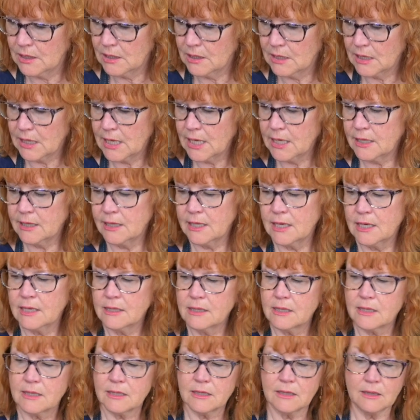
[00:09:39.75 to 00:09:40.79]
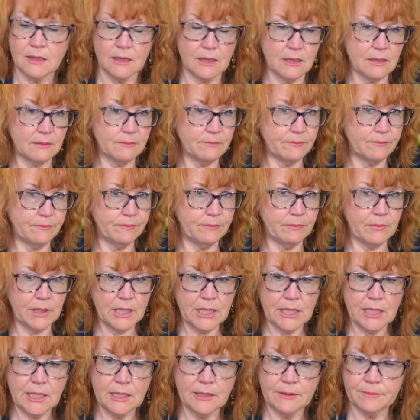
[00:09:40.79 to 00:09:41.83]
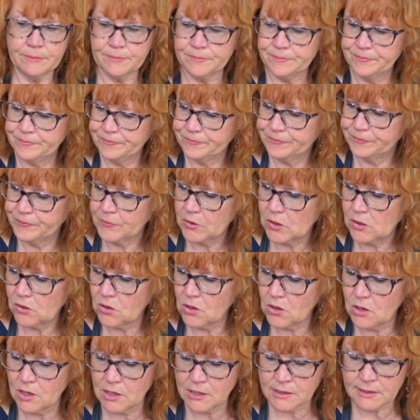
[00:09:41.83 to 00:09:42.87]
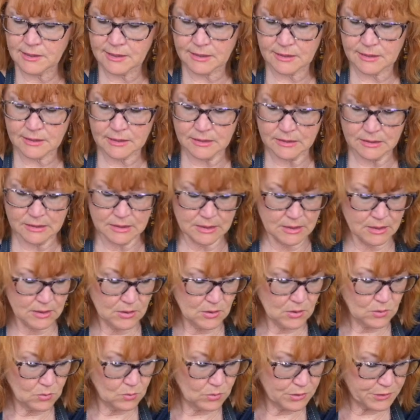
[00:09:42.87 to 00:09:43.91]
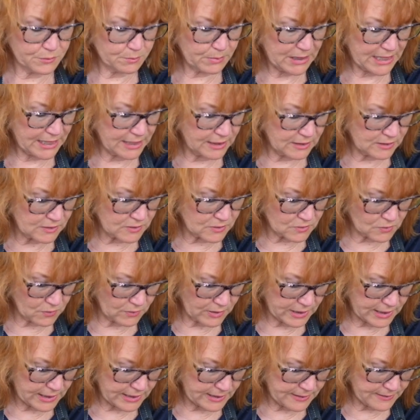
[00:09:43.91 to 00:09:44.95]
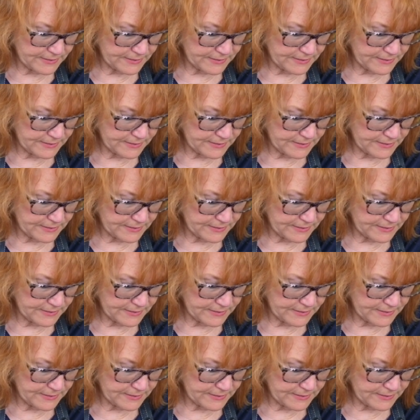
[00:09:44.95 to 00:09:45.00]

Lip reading: Again, that's the medium gloss with Payne's Gray.